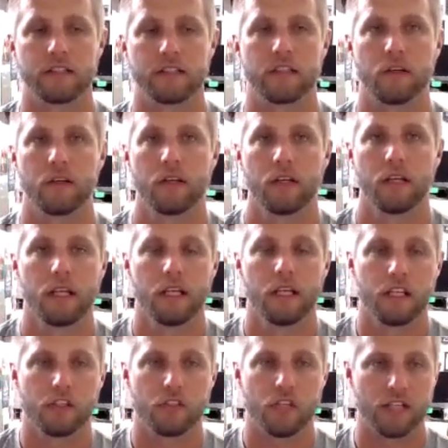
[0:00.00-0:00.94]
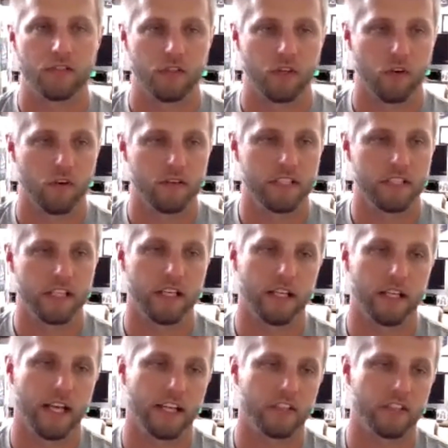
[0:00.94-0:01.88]
So transferred over
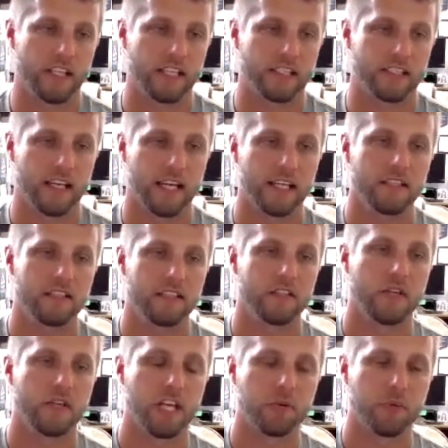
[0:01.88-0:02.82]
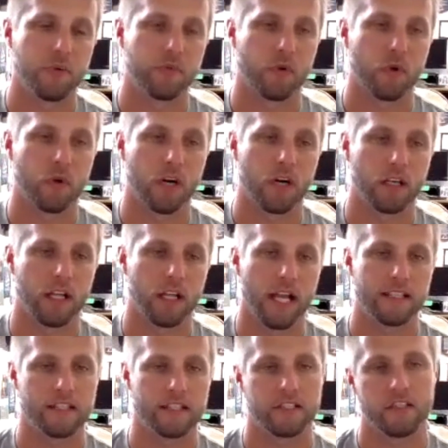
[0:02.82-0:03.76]
to exercise science 2 days before
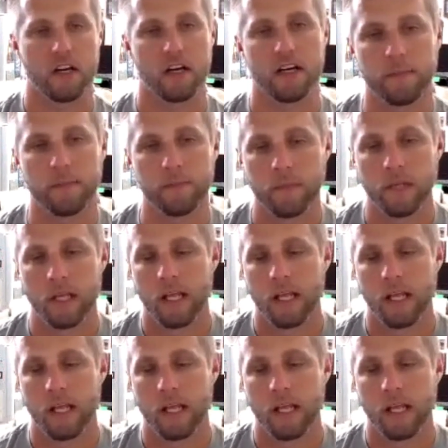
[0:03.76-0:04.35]
classes started.